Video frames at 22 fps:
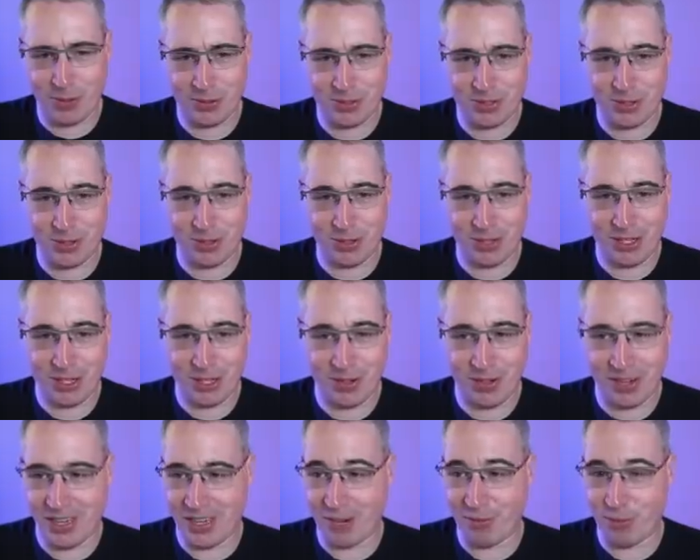post
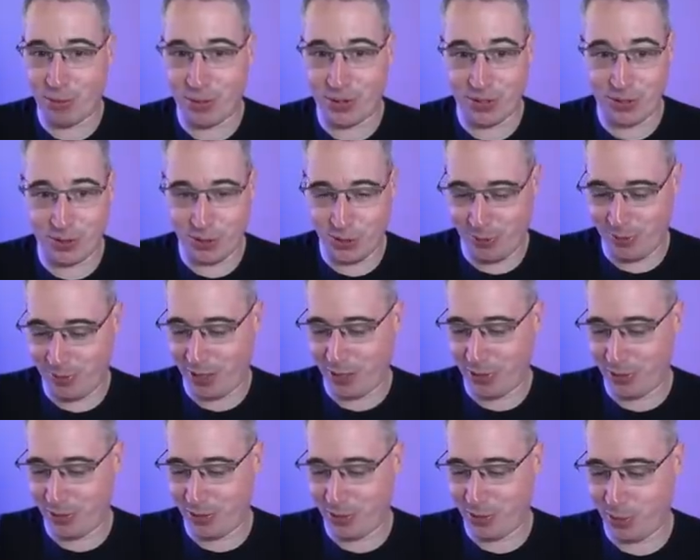earlier and everyone assumed I
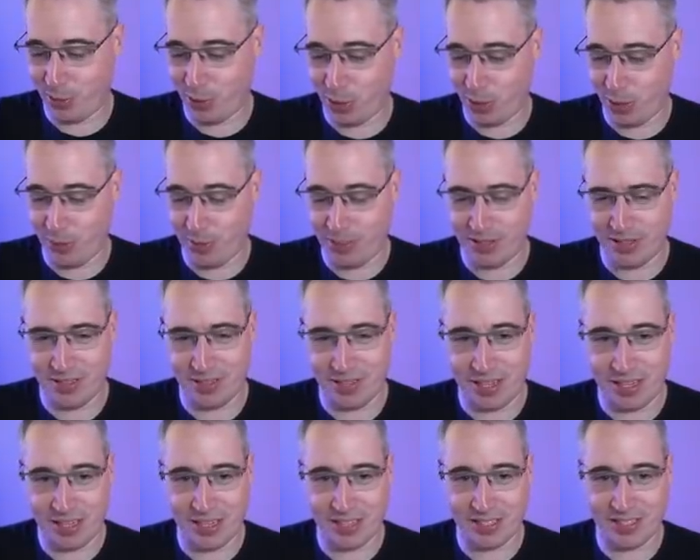use pseudo
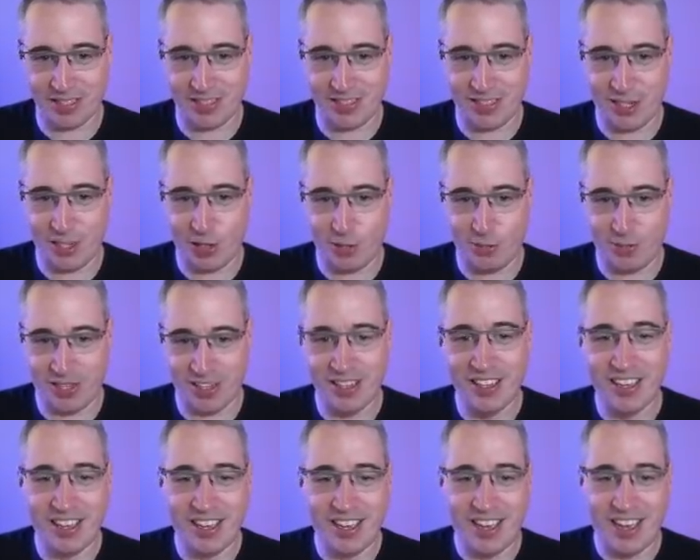elements, I guess, because they know
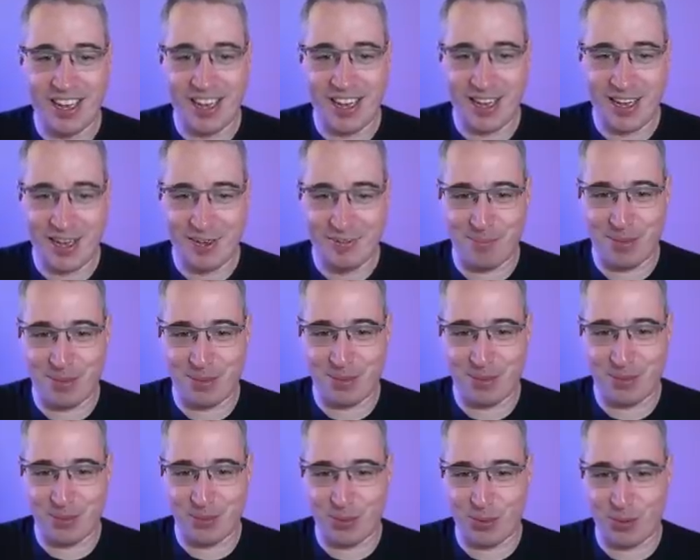me. Um,
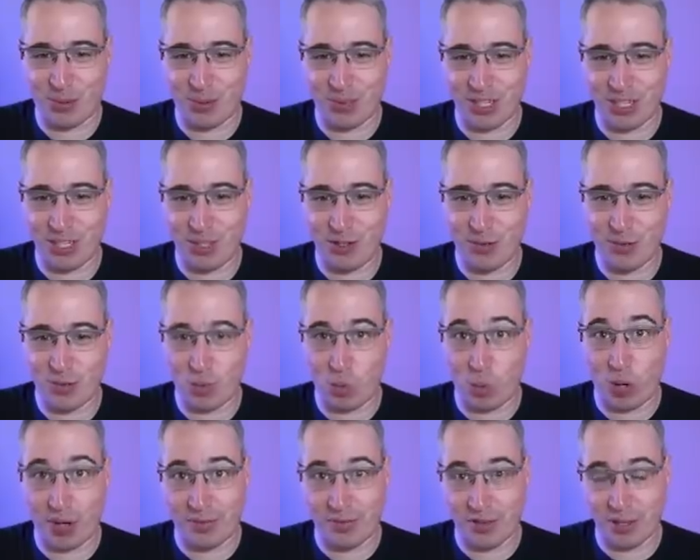but we're only going to use
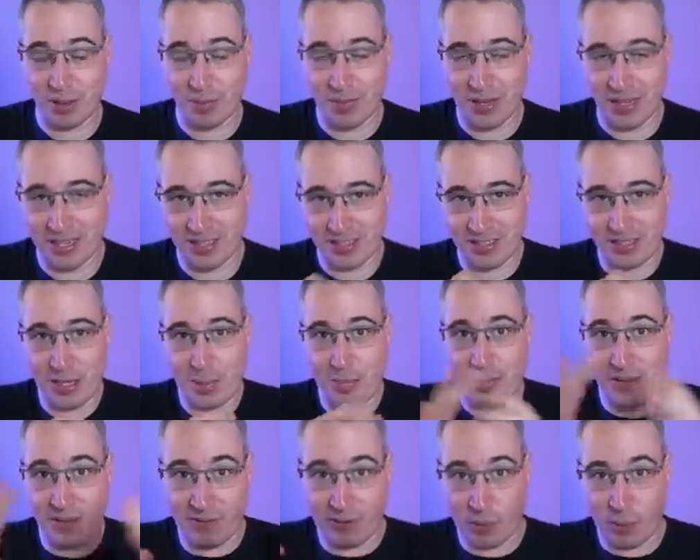one of them and it's going
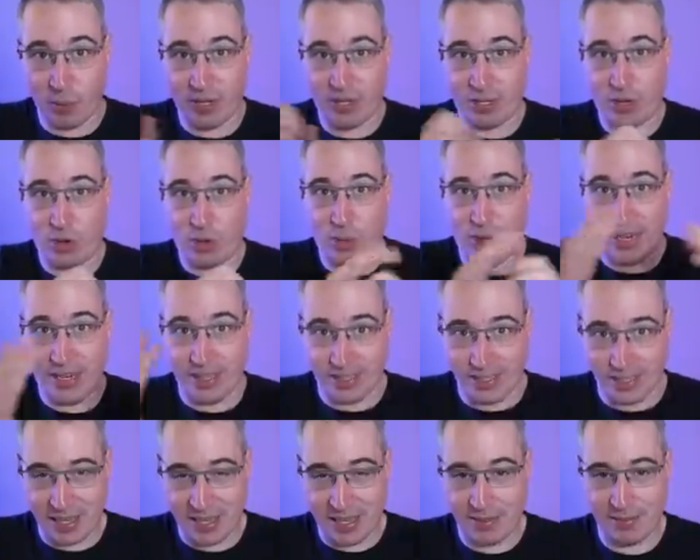to be for what
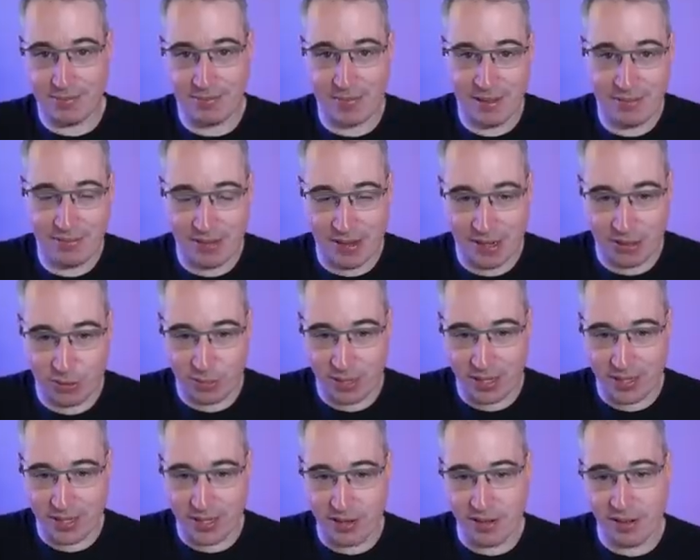creates that effect
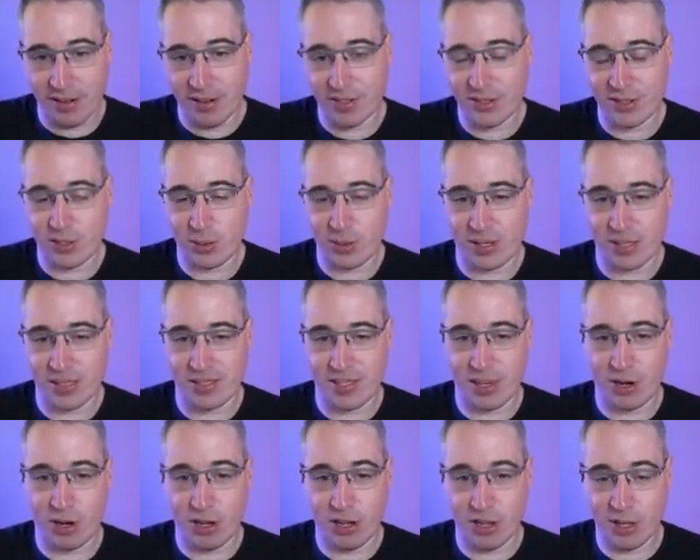right there. So we're going to
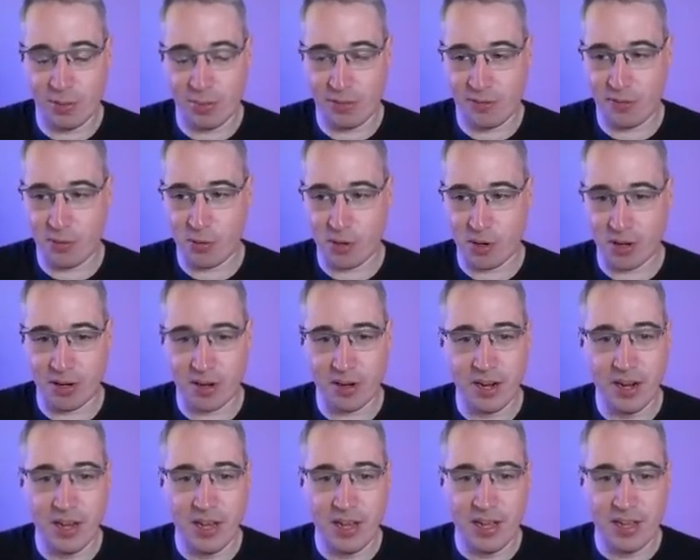say on the
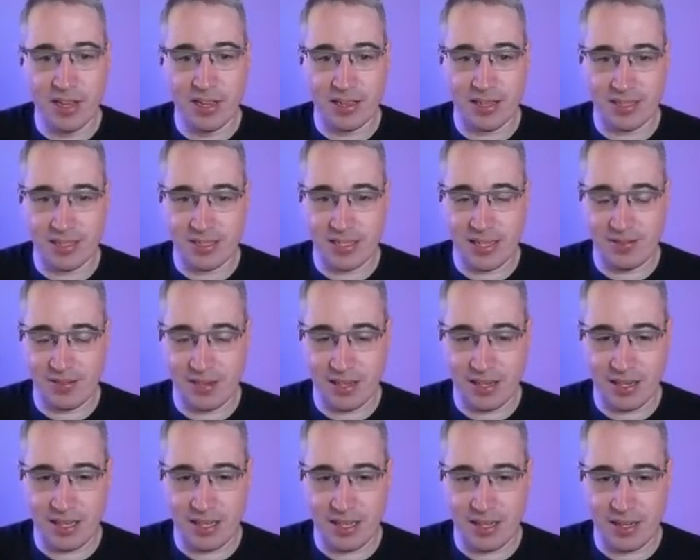before, Let's give
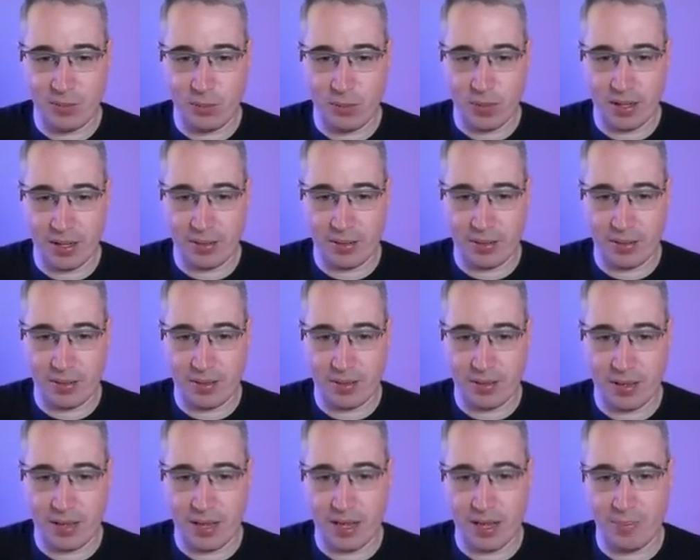it a
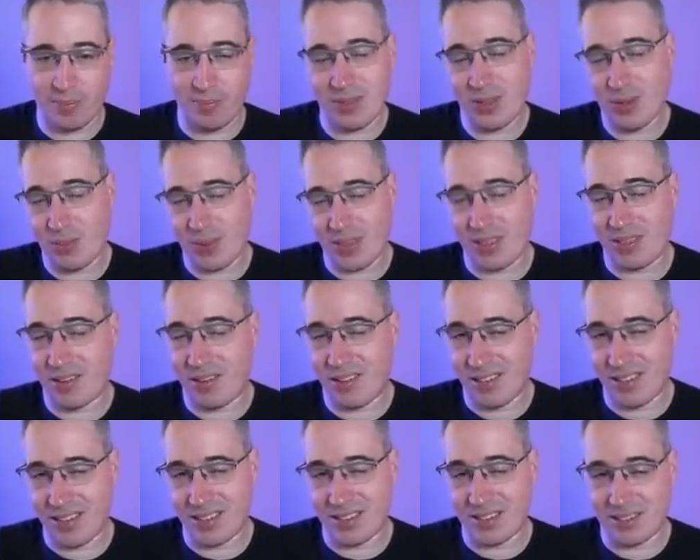width. Um, the width
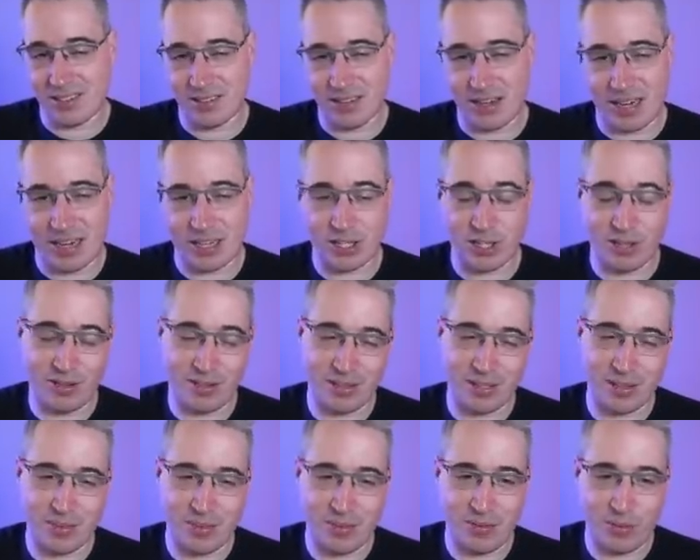on this, actually,
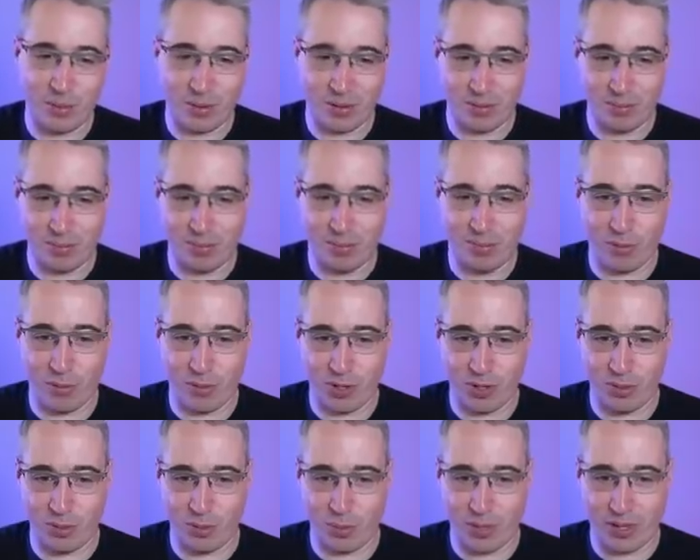it's a before. Before
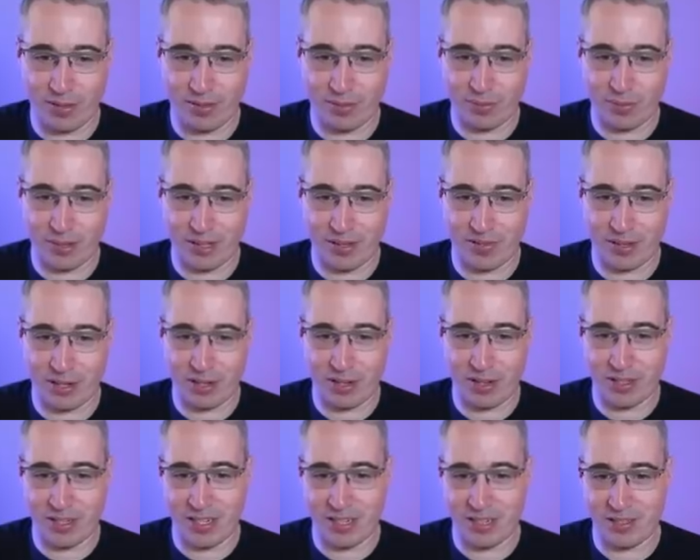we do the width, we'll give it
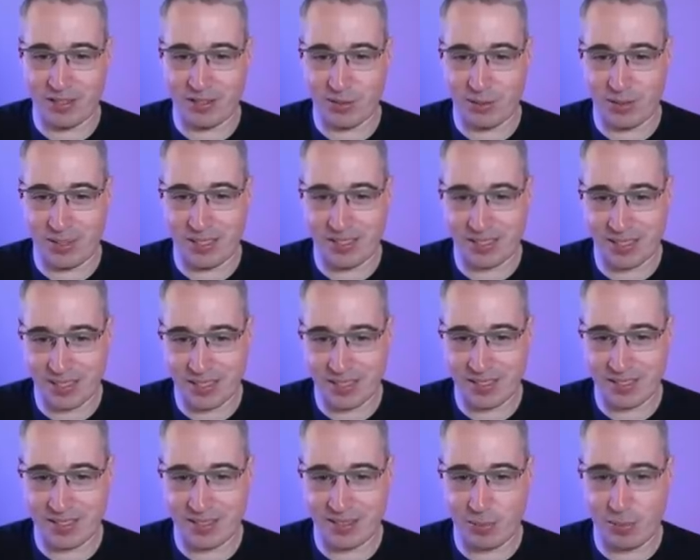content so it
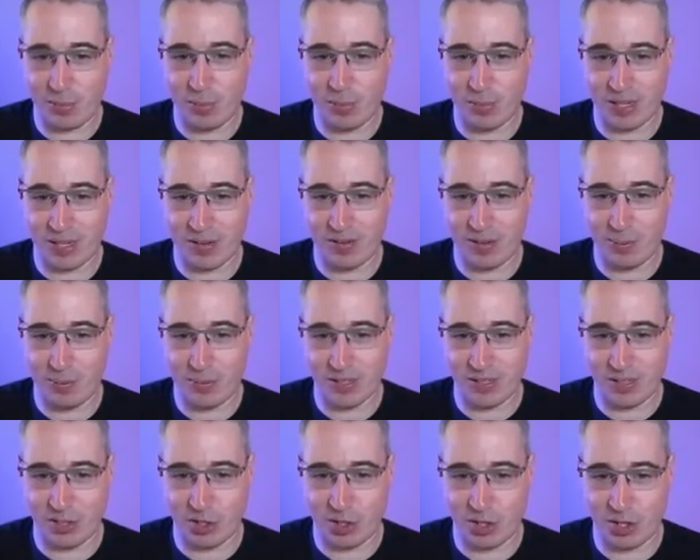exists. We will give it a
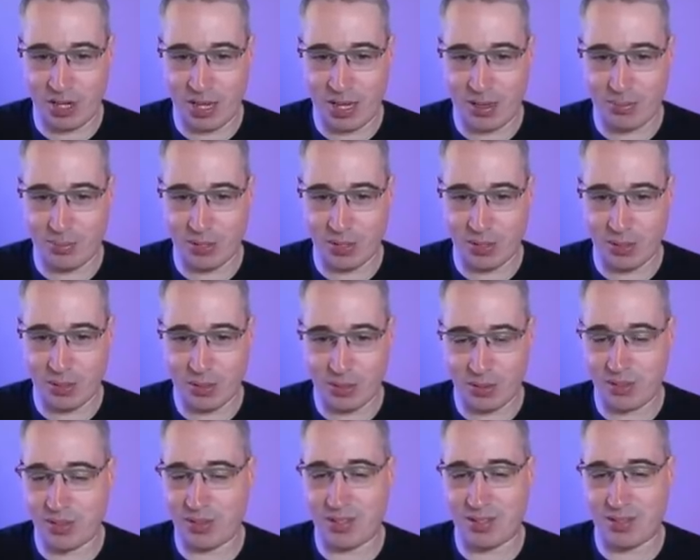position
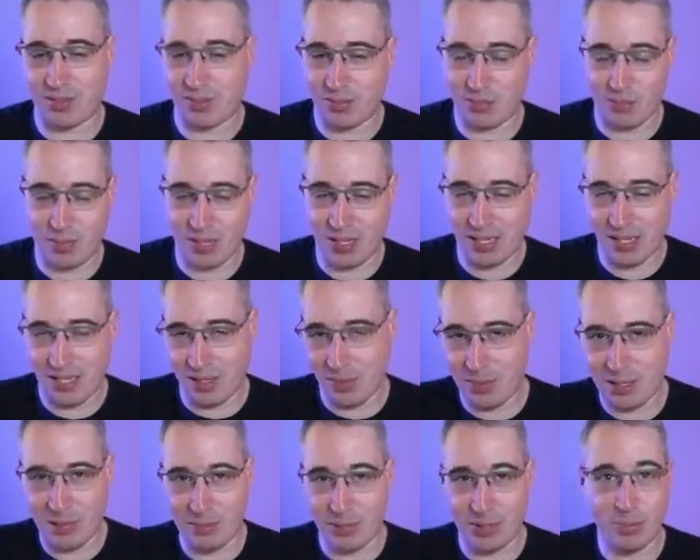absolute because we need
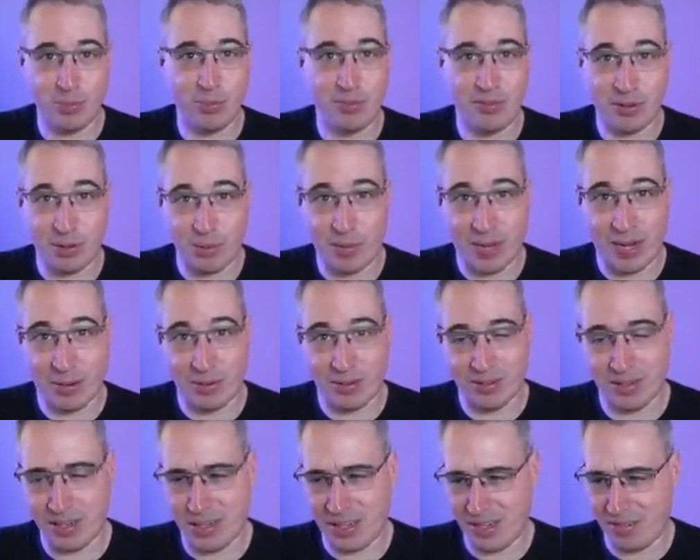to be able to move it
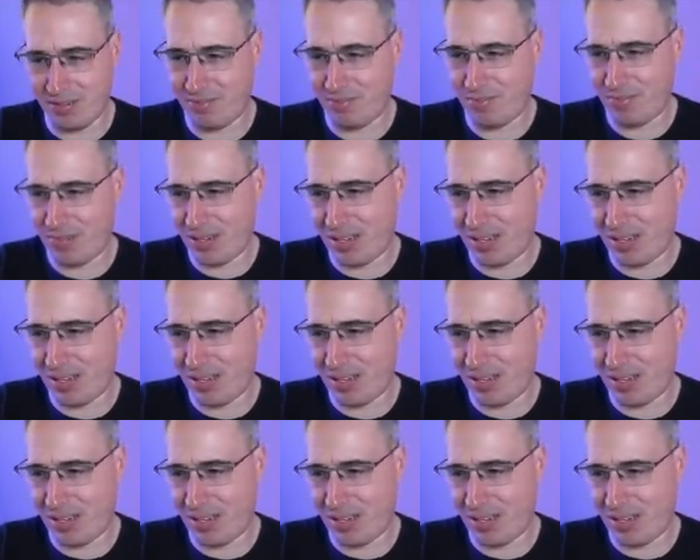around and it